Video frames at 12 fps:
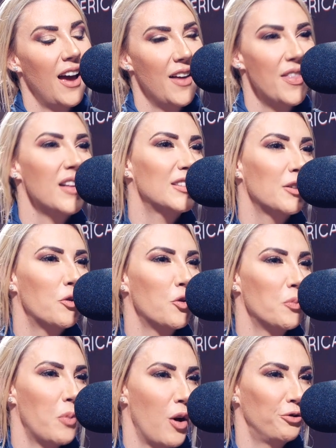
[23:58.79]
And that's the
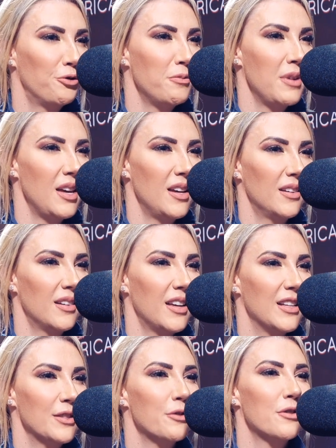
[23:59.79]
cool part for me,
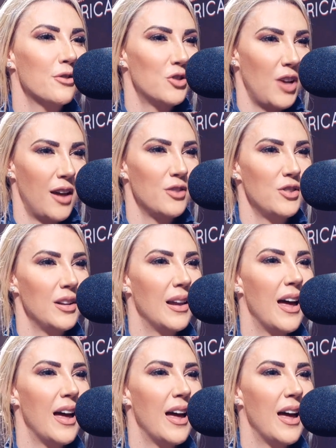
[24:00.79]
is also changing